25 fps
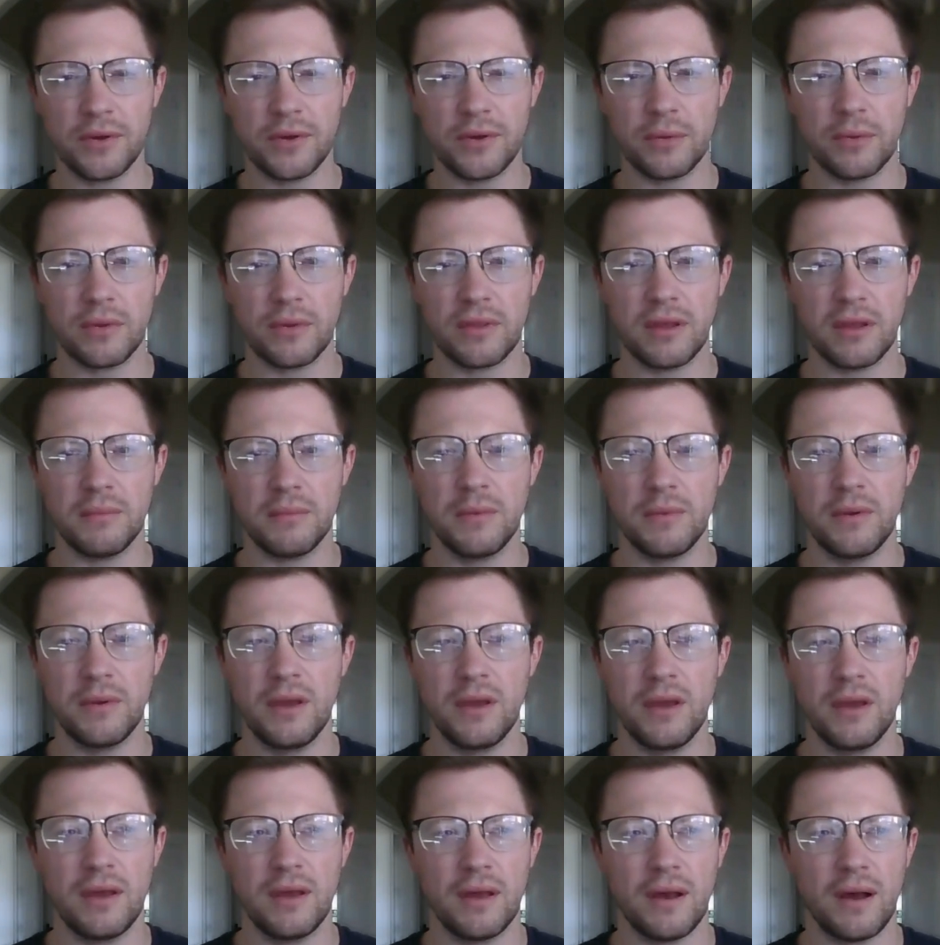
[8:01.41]
with him,
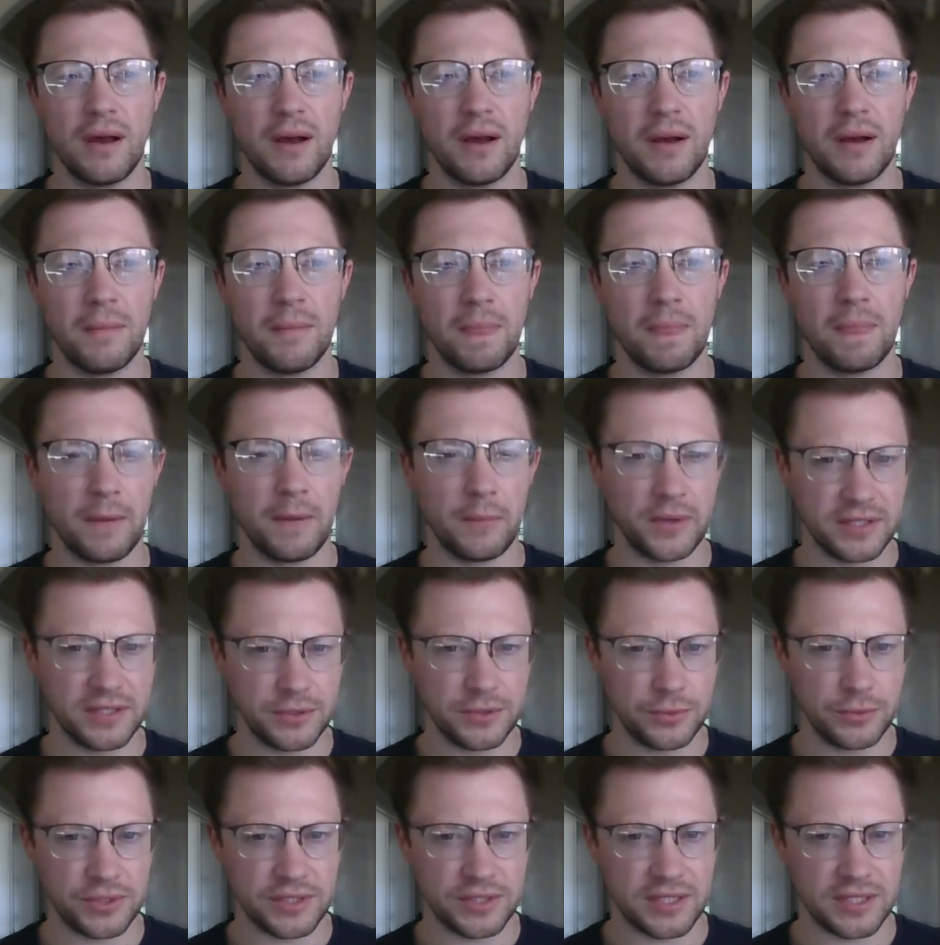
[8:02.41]
and we do
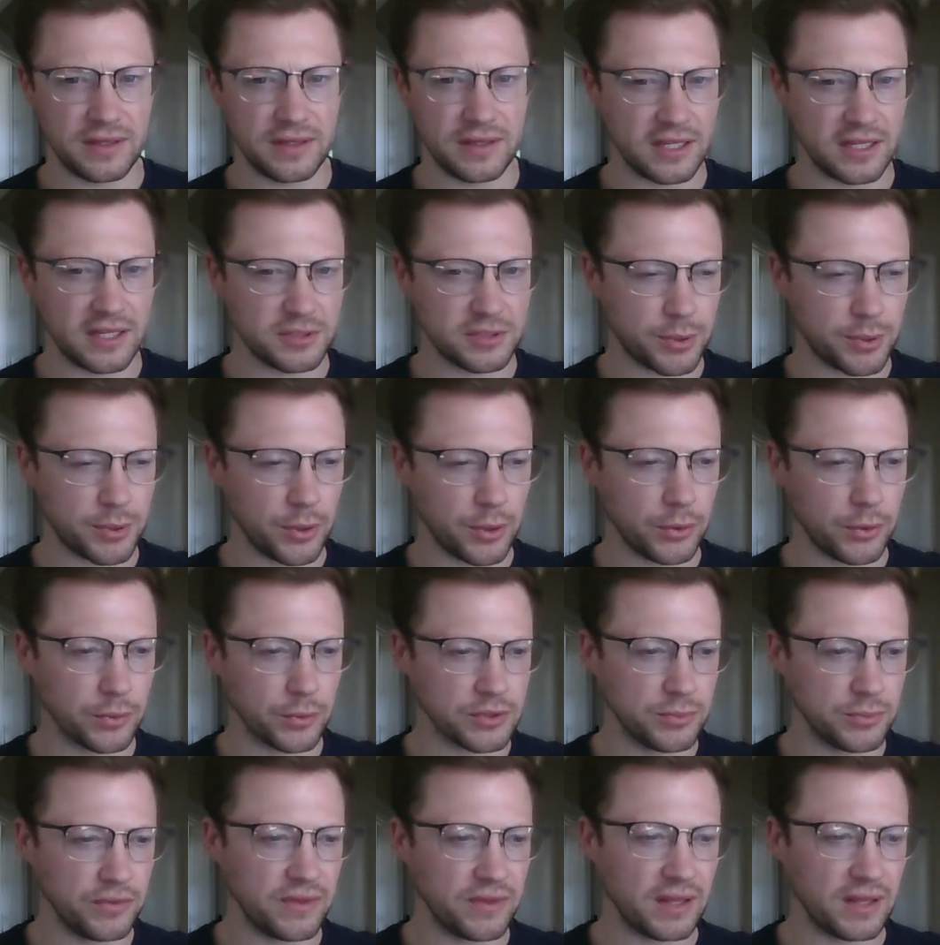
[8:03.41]
see that his brokerage
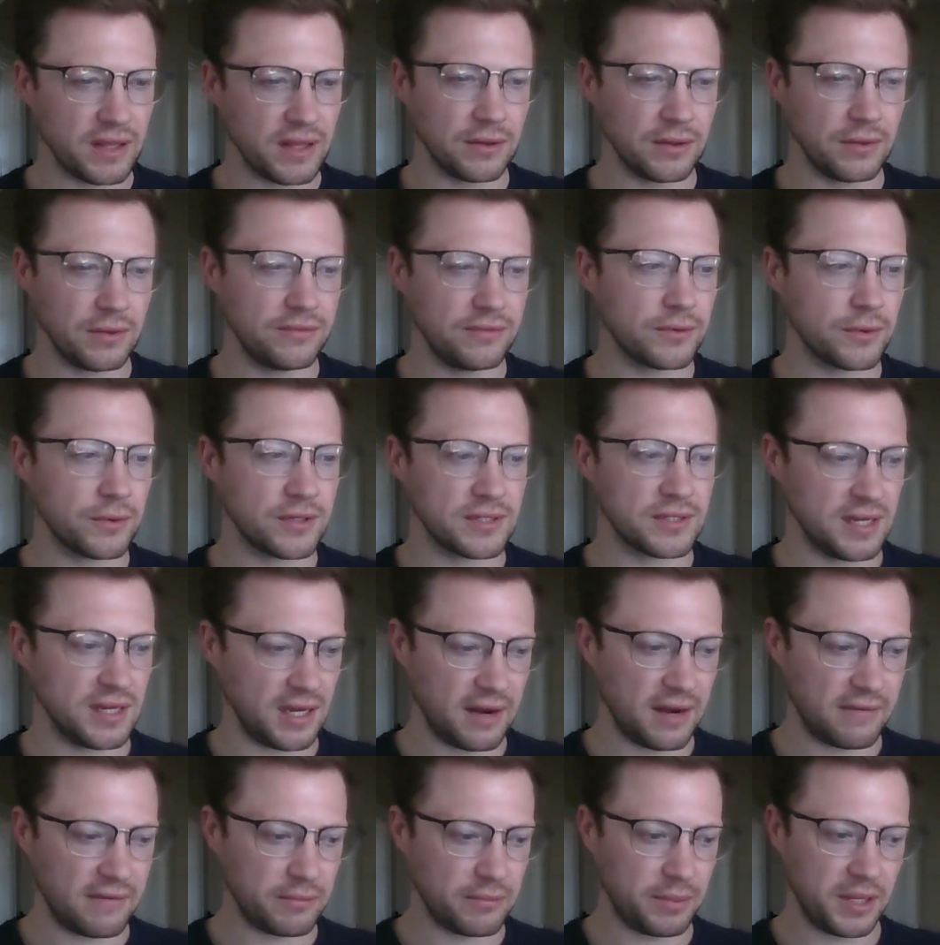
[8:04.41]
moved that load for us and he
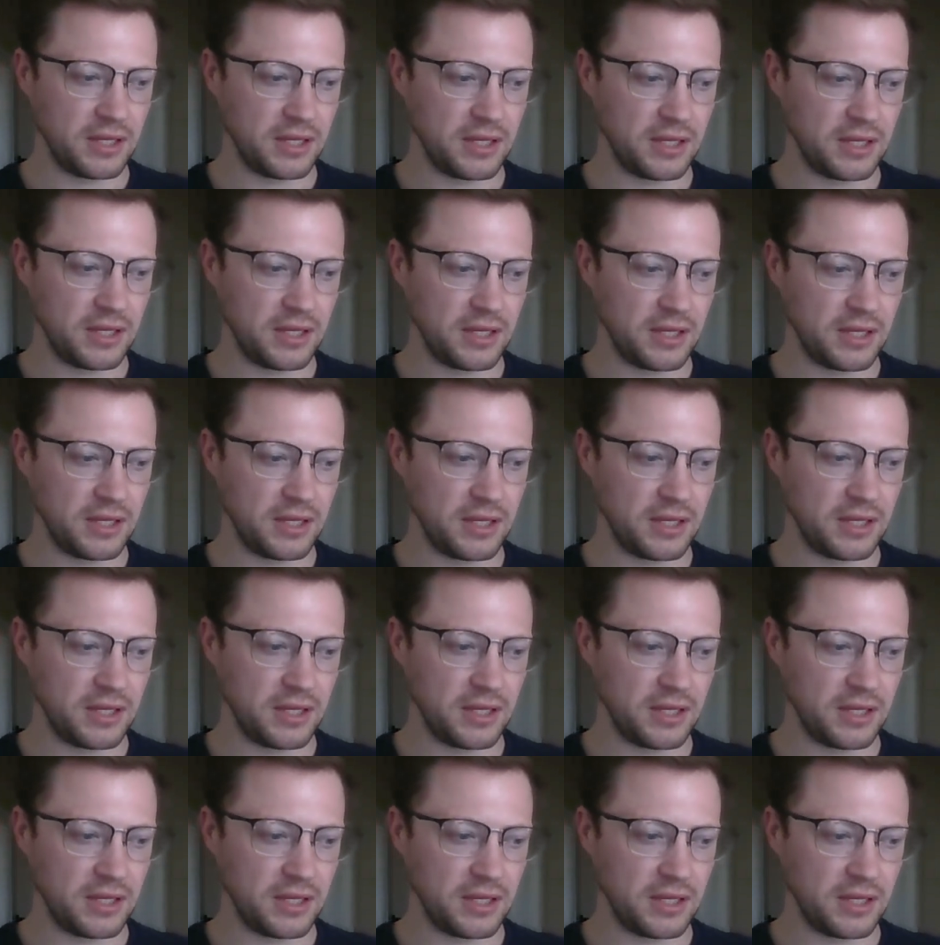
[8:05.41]
never paid you. Well, that's
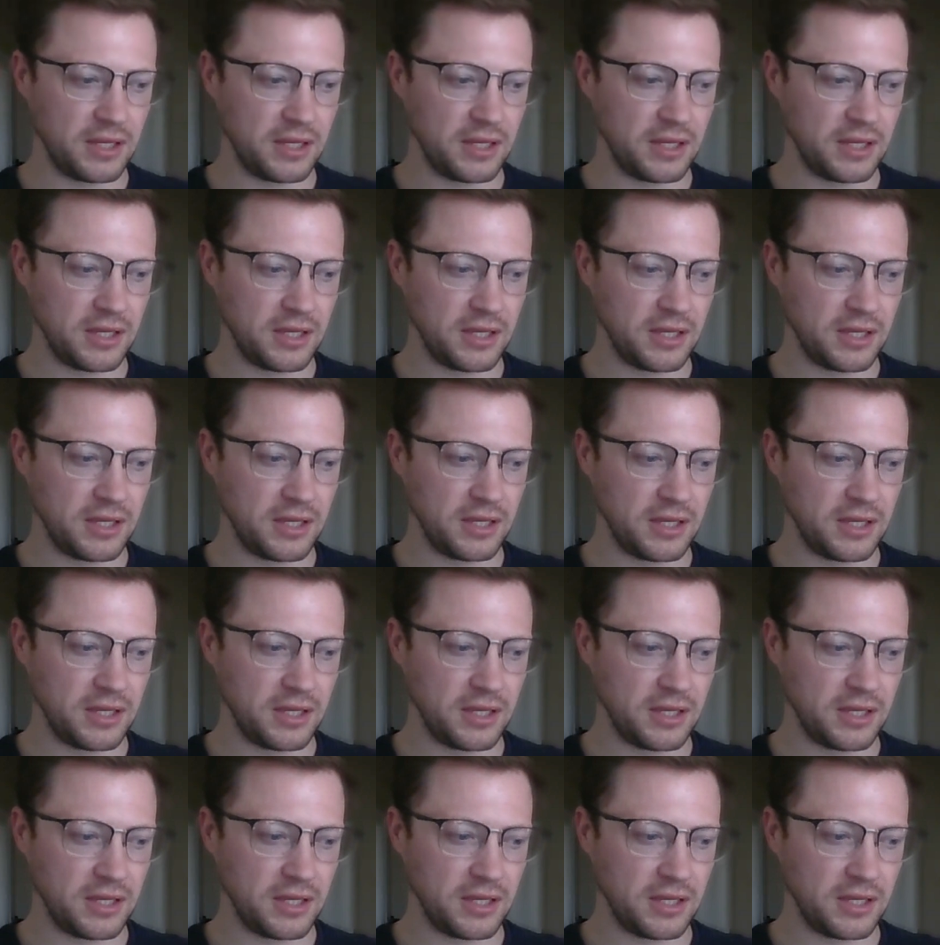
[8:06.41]
bad business.
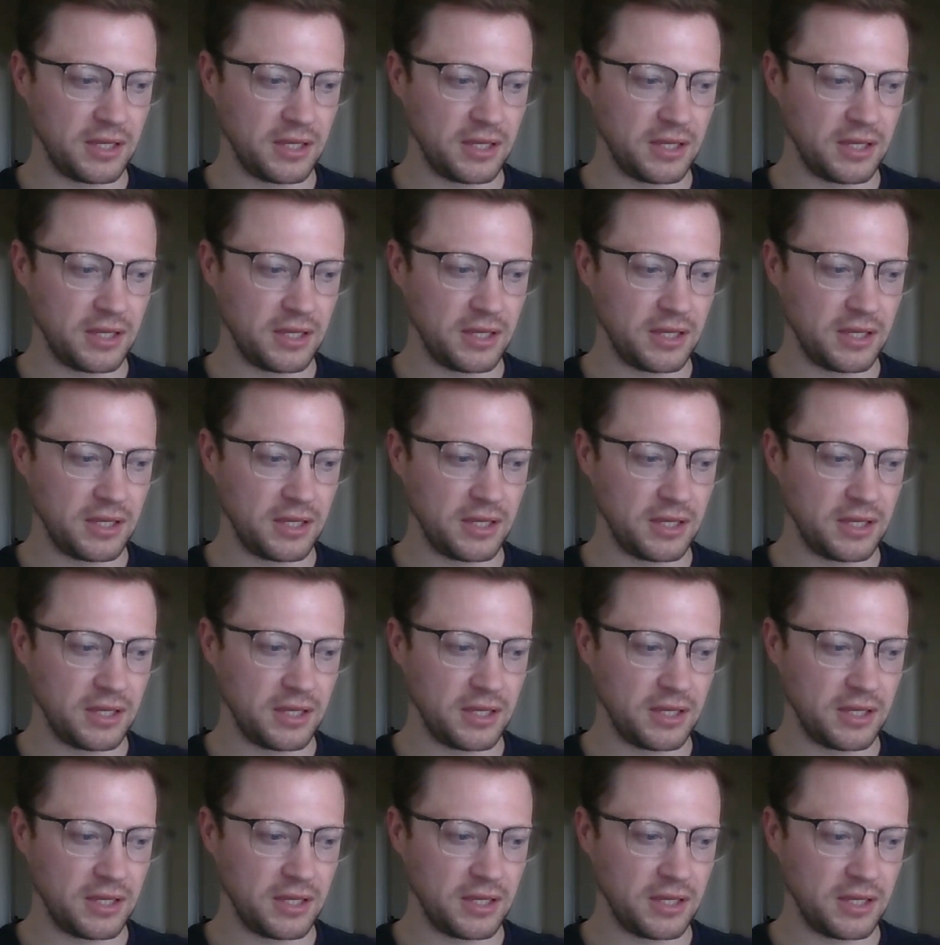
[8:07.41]

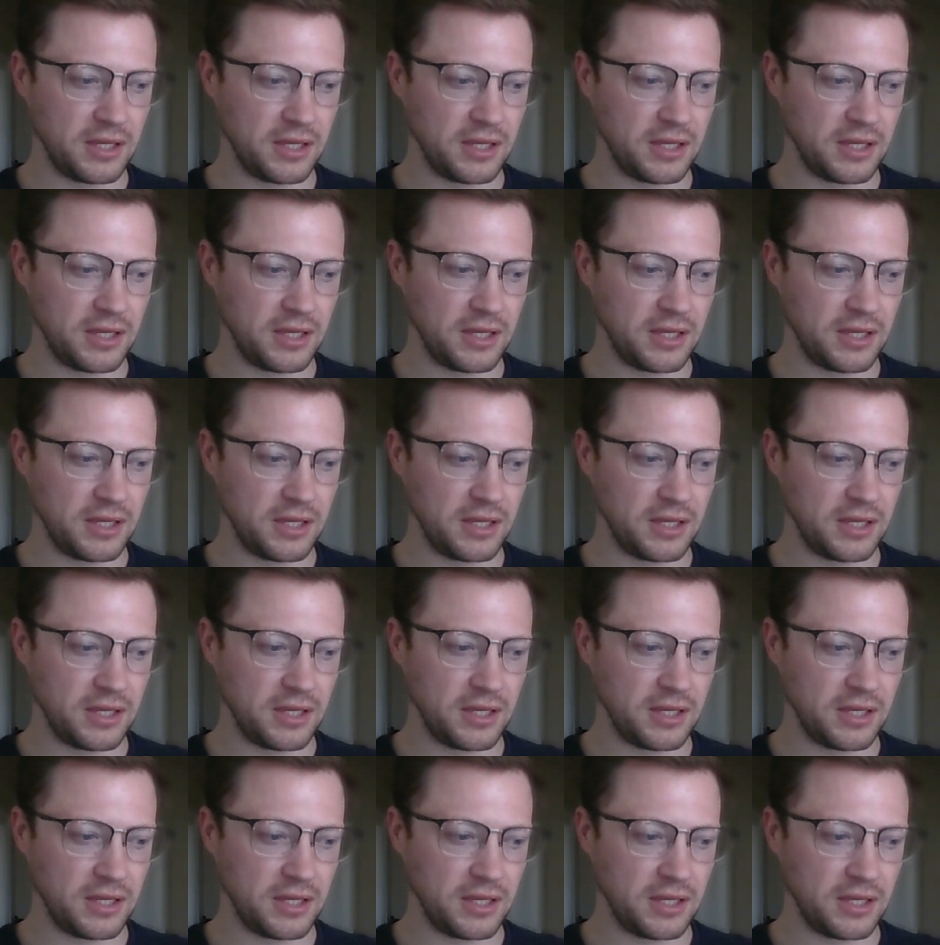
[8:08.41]
And sure, the
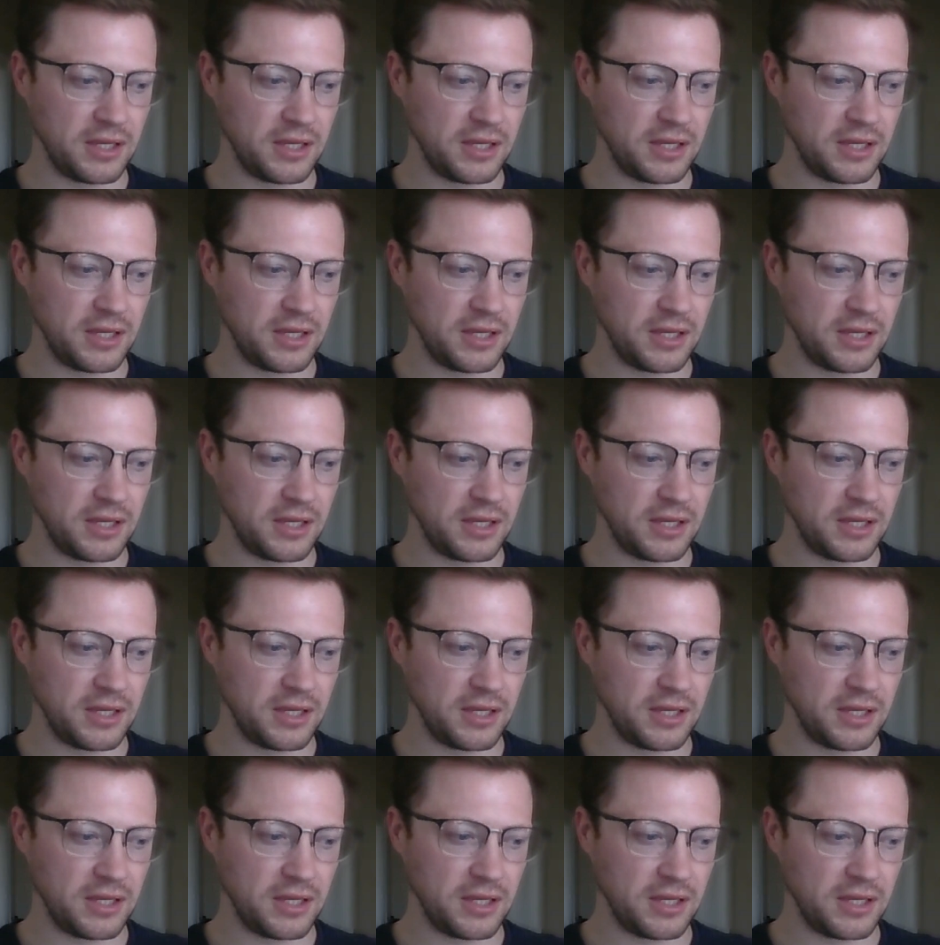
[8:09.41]
broker,